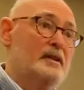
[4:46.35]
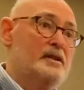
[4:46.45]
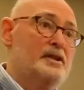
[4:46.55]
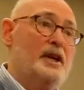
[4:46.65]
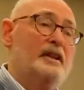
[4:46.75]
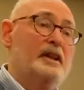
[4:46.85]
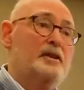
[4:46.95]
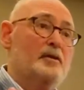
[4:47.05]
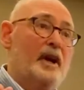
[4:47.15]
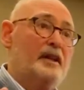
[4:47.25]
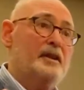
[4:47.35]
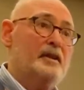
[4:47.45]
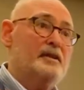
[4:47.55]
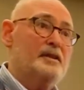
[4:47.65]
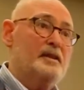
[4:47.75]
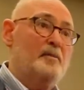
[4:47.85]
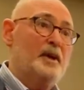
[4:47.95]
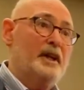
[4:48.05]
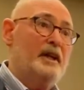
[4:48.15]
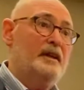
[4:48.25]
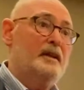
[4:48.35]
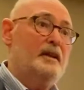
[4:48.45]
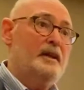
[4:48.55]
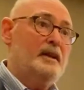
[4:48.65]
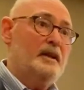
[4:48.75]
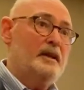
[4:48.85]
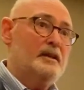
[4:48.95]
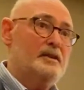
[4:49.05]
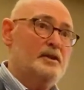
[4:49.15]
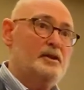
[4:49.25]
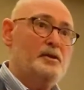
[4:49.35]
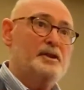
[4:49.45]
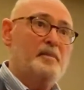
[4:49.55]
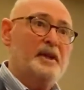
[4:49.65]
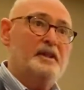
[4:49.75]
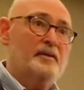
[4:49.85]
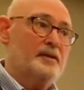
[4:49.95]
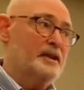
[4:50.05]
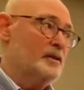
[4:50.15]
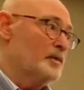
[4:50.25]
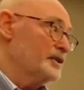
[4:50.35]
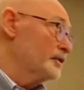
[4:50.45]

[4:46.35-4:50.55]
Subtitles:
gently direct somebody to do something different than what they're